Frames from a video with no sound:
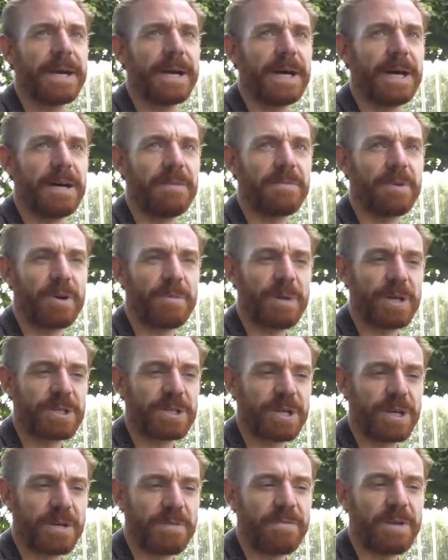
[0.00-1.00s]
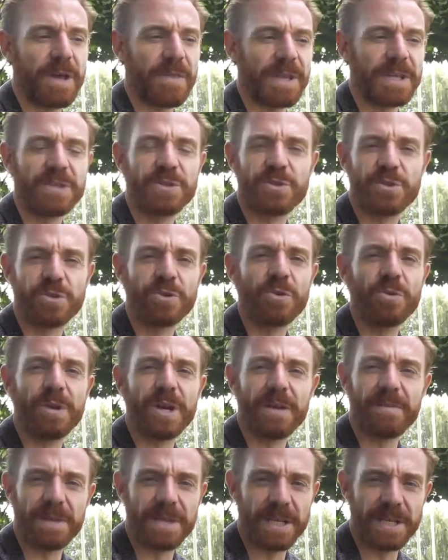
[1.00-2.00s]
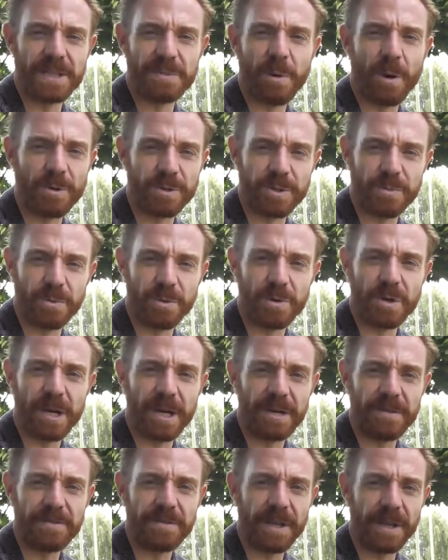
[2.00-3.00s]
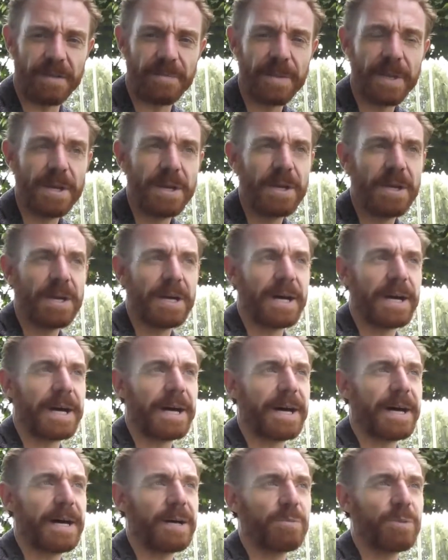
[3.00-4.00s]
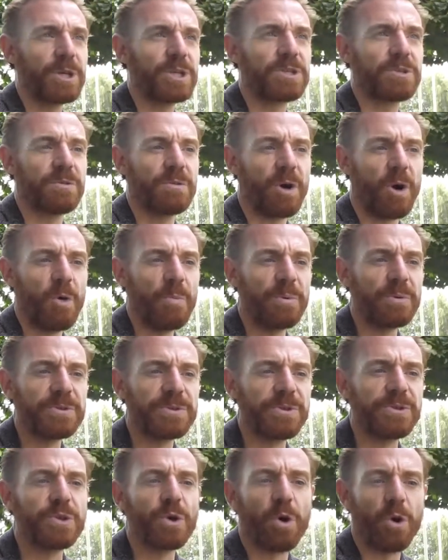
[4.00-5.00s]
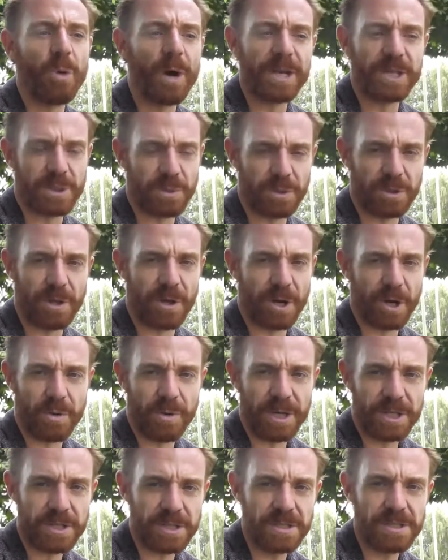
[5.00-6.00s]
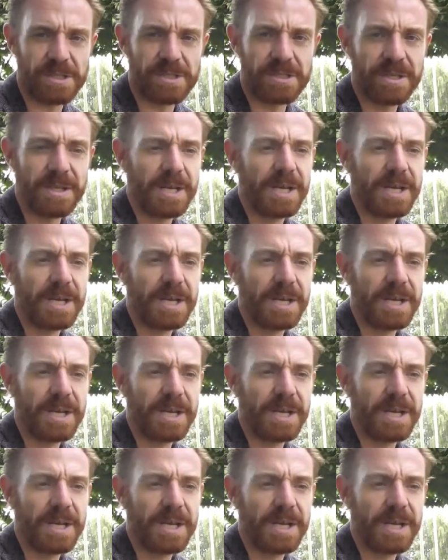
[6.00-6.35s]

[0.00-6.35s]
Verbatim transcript: uh, very much kind of nothing is true and everything is possible kind of thing, uh, which opens the doorway to a lot of questions.